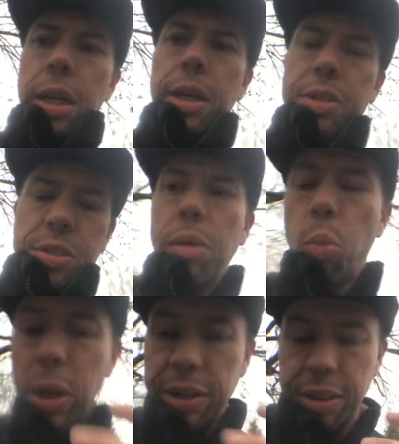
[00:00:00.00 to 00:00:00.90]
its
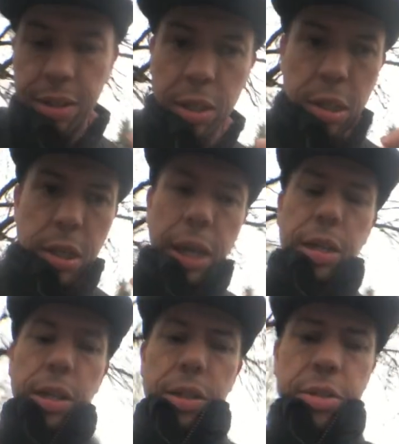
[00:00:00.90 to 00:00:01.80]
width
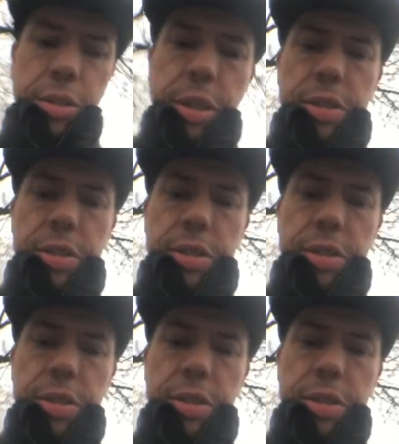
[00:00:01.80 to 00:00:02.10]
and its